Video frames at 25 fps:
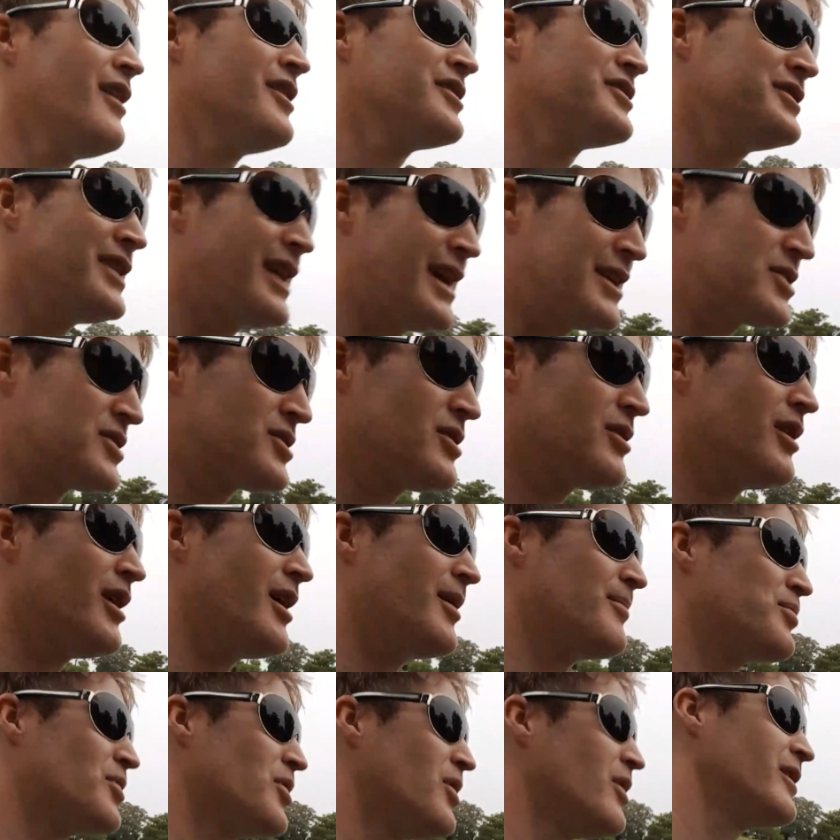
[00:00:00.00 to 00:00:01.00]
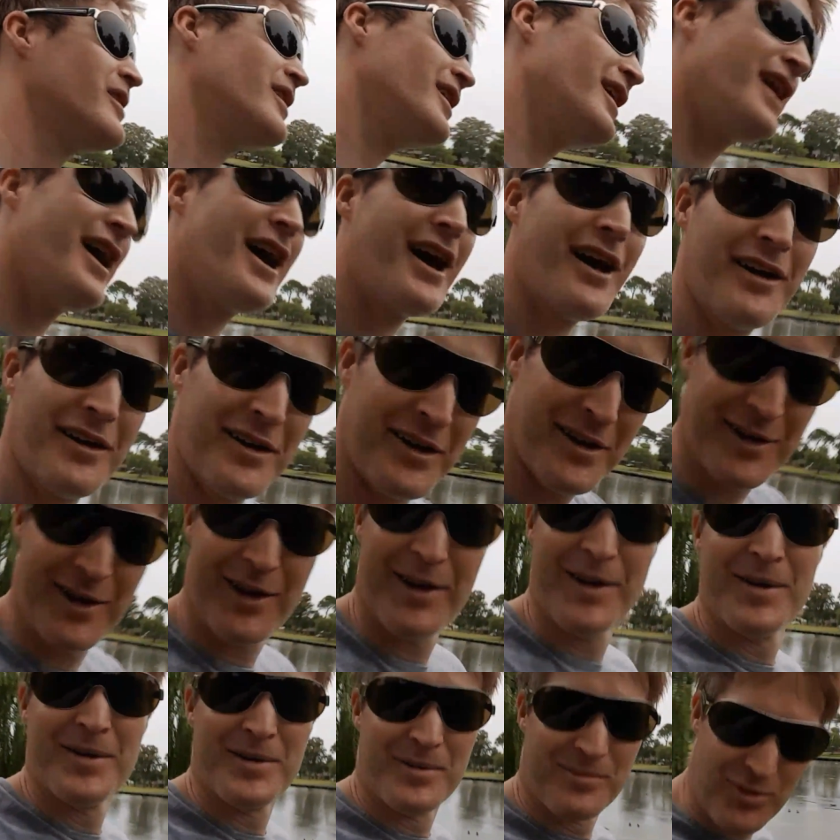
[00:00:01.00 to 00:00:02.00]
I was natural, I brought it out,
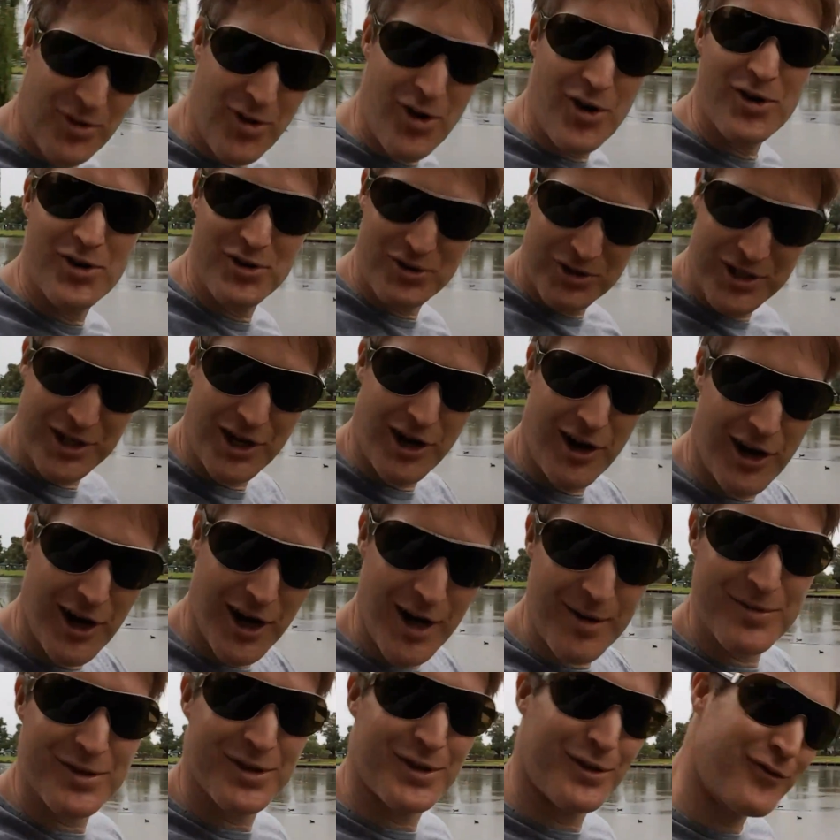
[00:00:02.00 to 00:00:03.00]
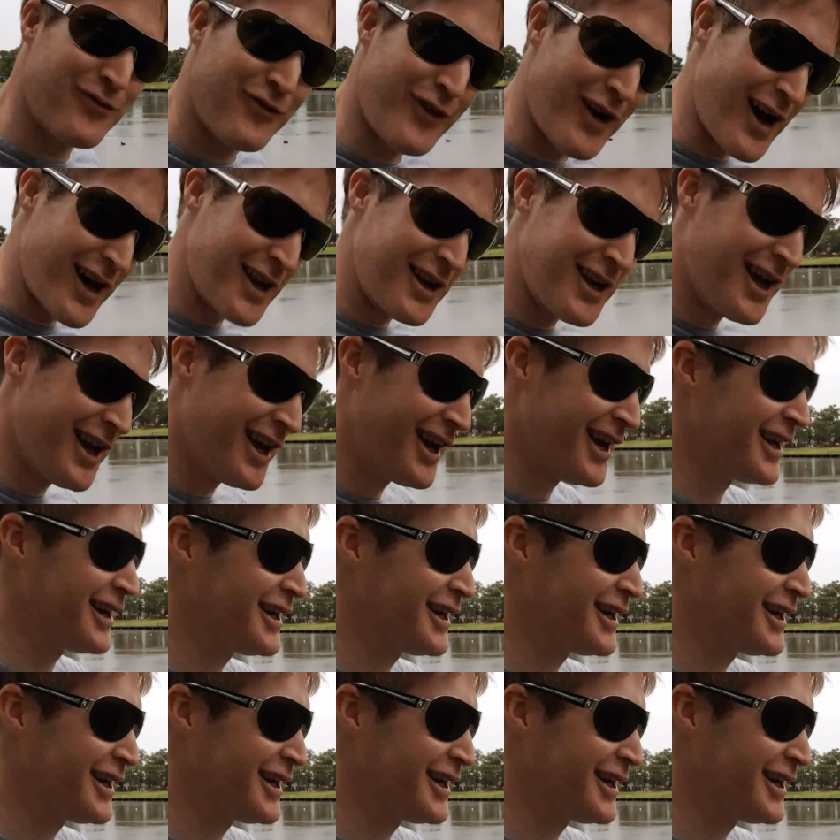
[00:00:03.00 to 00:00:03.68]
brought good times, good fun.